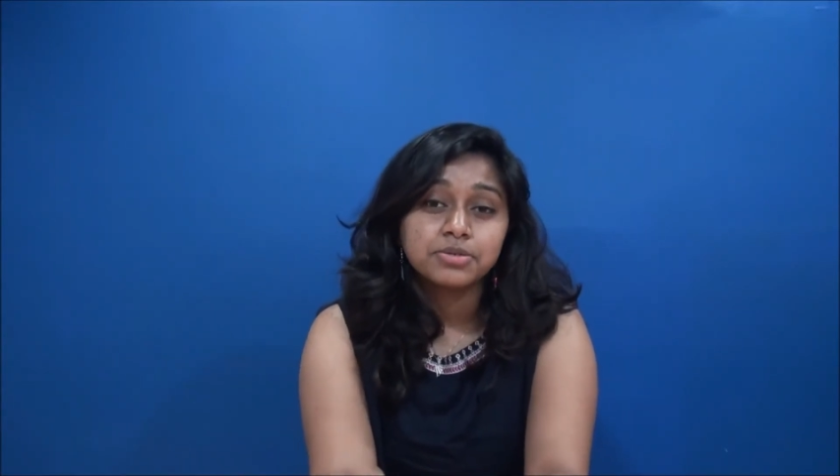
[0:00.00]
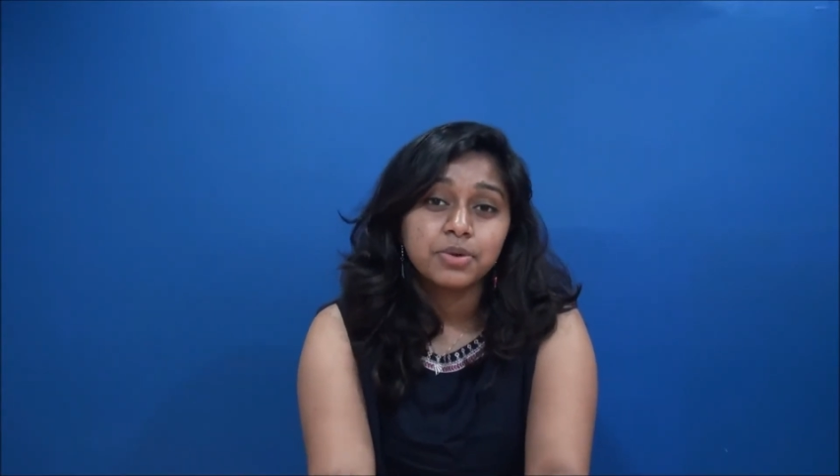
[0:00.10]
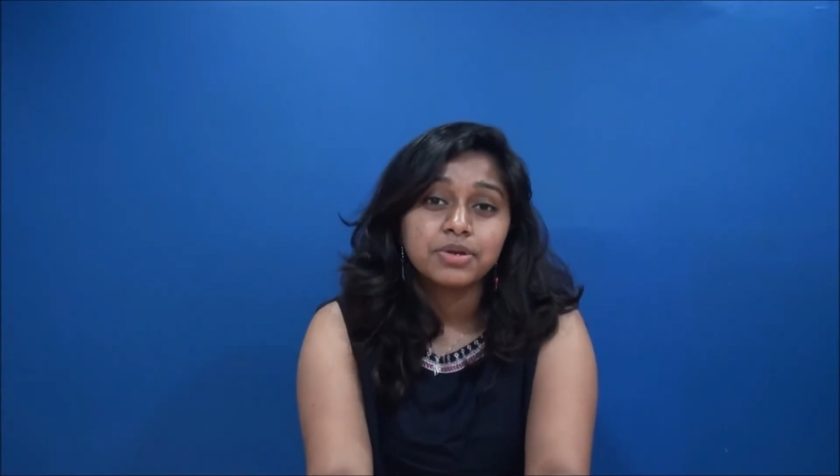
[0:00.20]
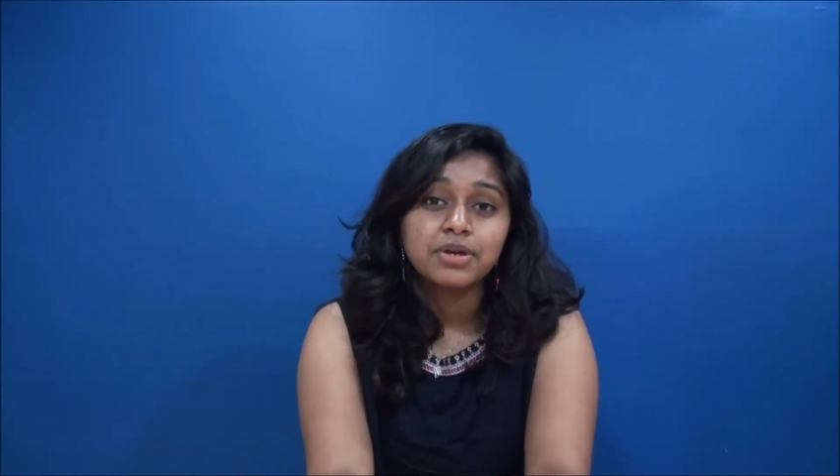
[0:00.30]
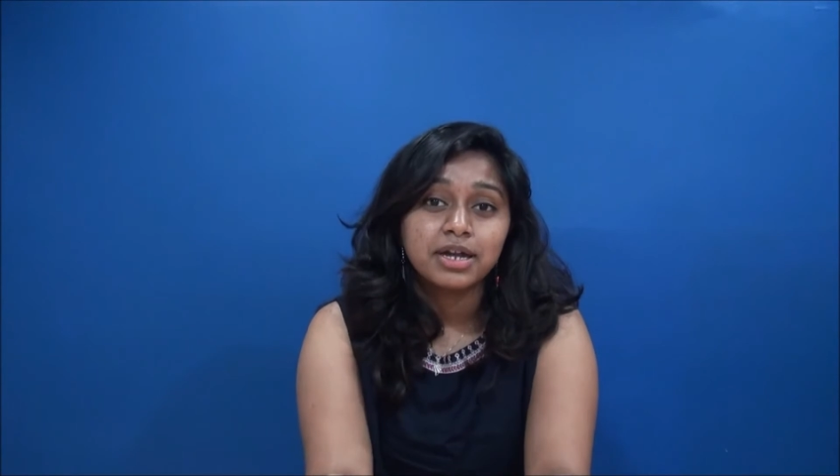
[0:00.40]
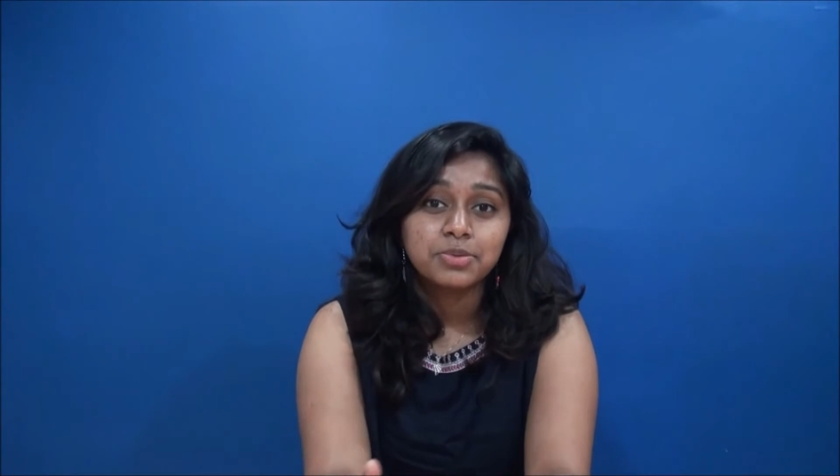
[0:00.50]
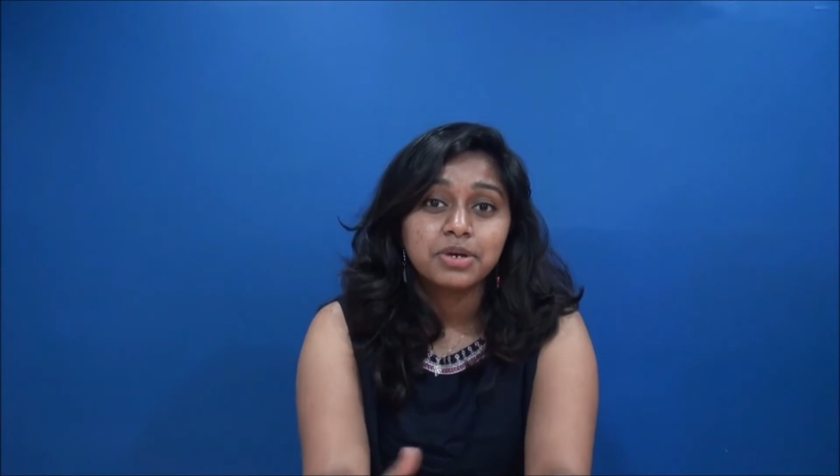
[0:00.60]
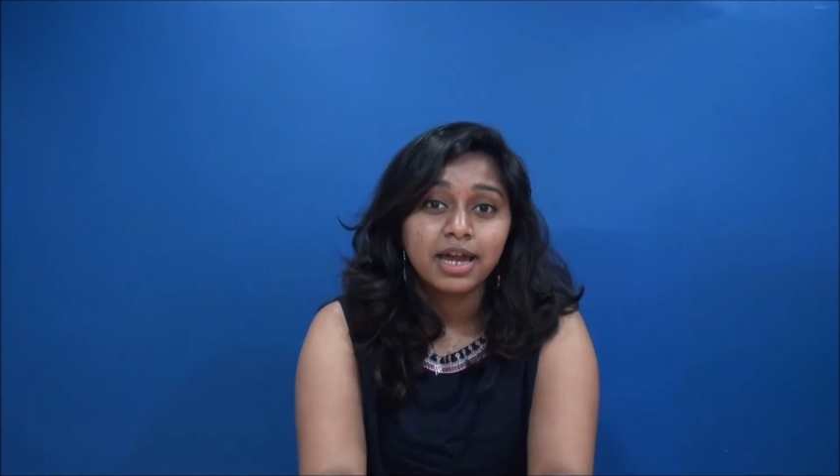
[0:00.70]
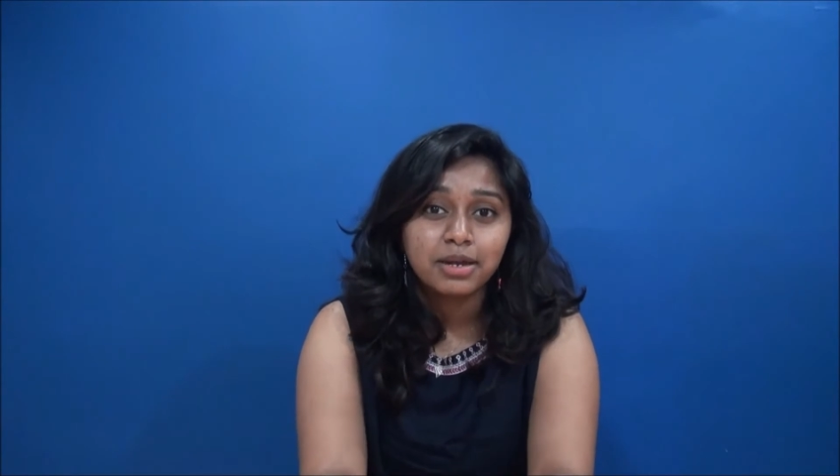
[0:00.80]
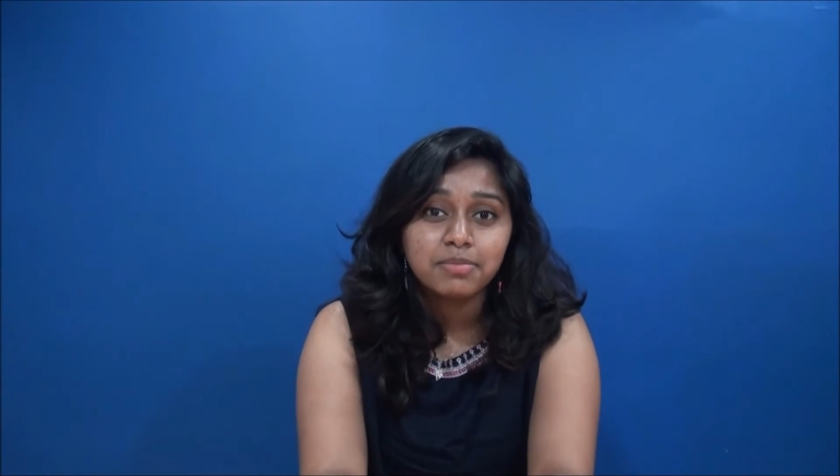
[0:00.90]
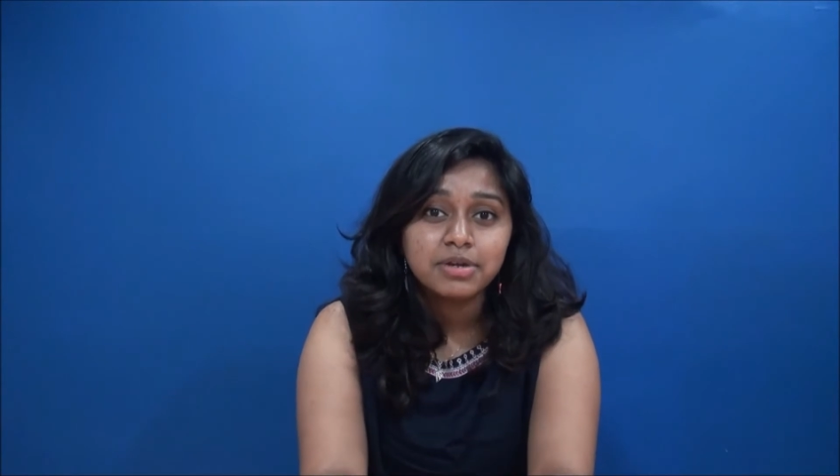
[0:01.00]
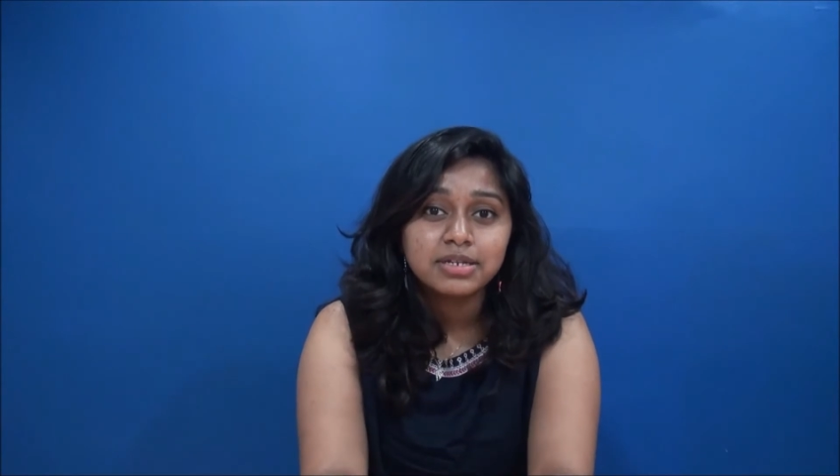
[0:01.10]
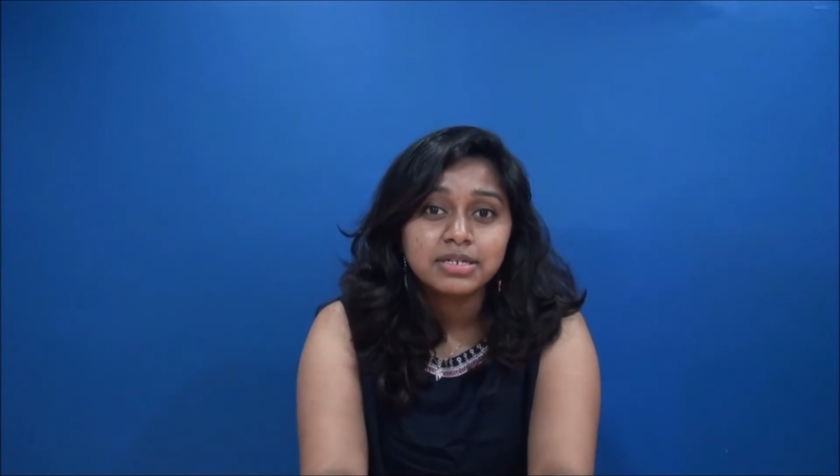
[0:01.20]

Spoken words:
is going to get you an admit.